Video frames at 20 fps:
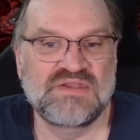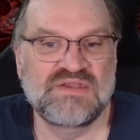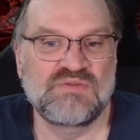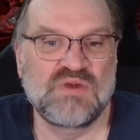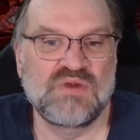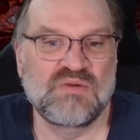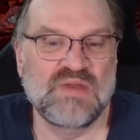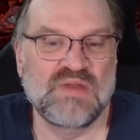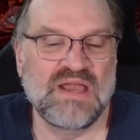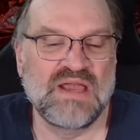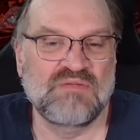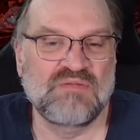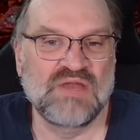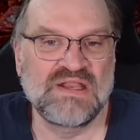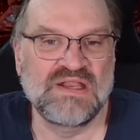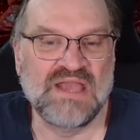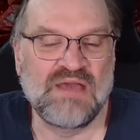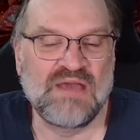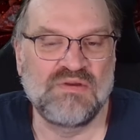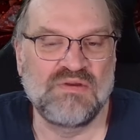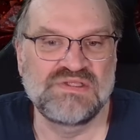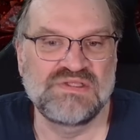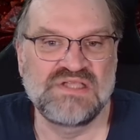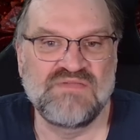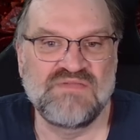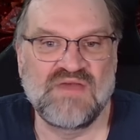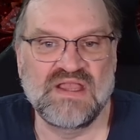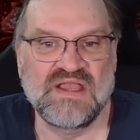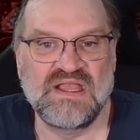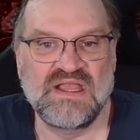to where we're at right now and see
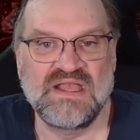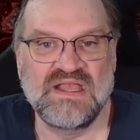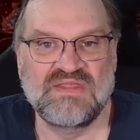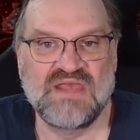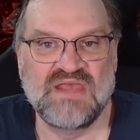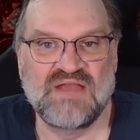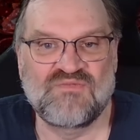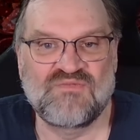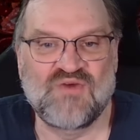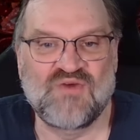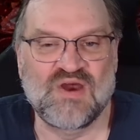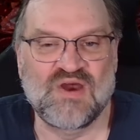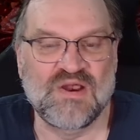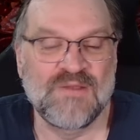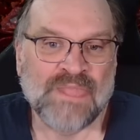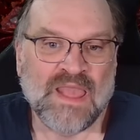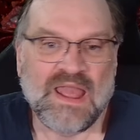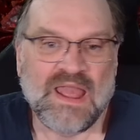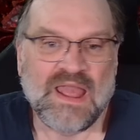if I can get that far.